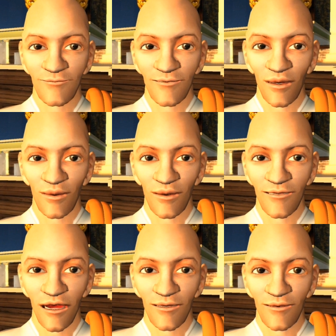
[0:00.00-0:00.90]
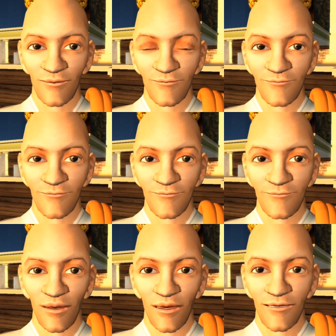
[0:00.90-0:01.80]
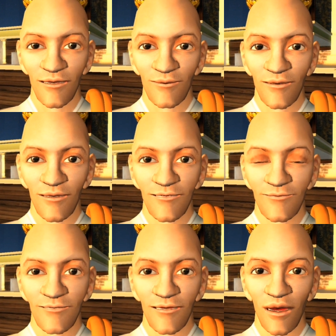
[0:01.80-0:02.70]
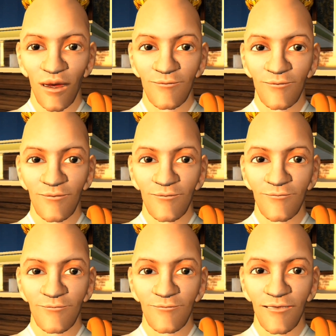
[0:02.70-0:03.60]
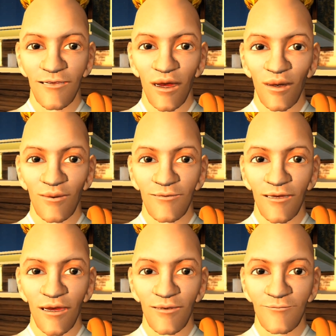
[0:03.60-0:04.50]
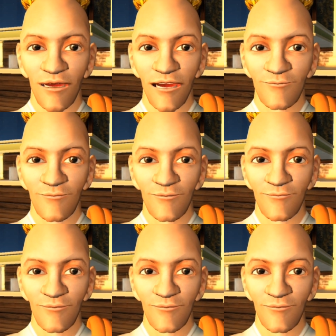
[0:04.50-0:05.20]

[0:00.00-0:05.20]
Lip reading: in whatever practice helps us stay grounded in the moment. Even when we're not being still,